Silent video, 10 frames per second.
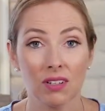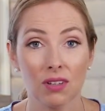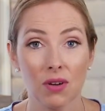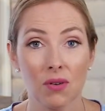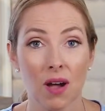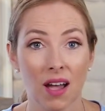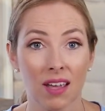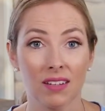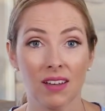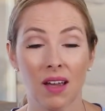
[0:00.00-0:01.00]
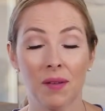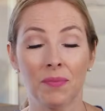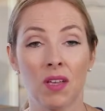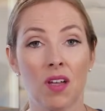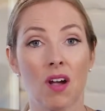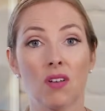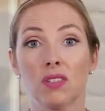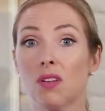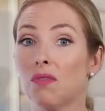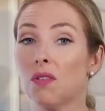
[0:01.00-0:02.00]
to low iodine.
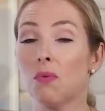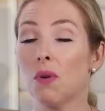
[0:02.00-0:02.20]
Also for